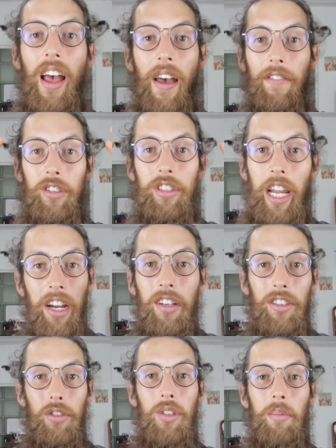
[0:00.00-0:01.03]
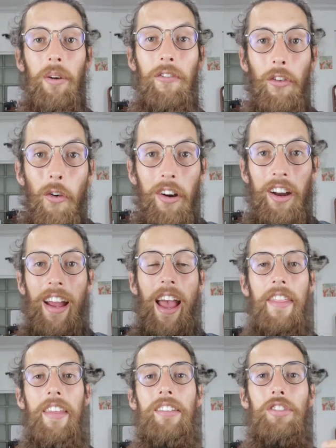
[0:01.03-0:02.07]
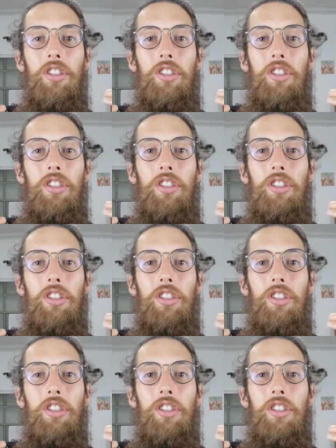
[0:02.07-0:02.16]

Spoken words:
have dared to dream before, and then